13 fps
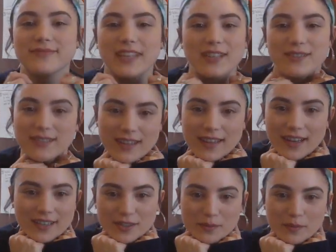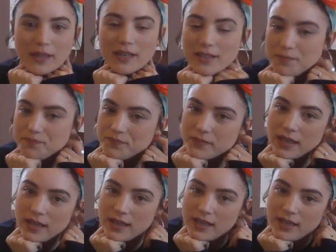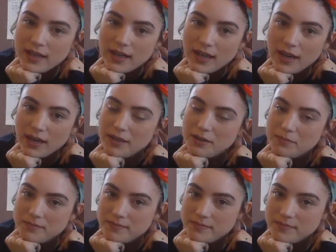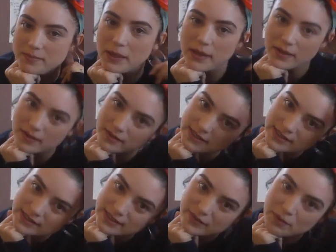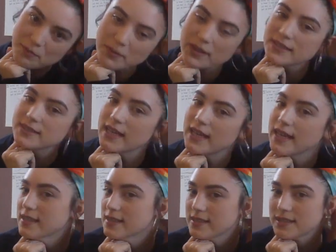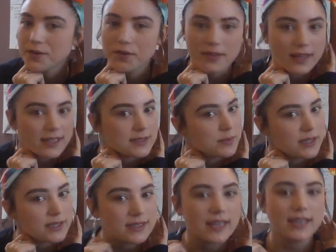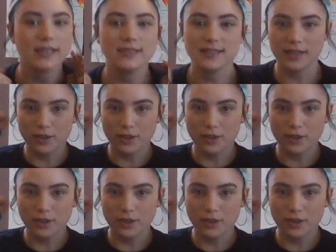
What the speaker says: They don't say that, I just made it up. But this is from Perseus, so thanks Perseus.